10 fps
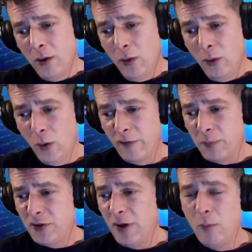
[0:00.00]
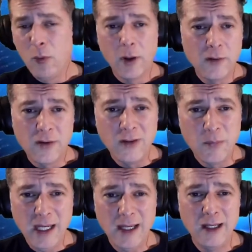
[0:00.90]
or if Michelle Mortensen's
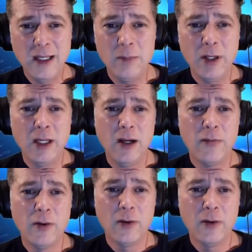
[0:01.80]
making any money off her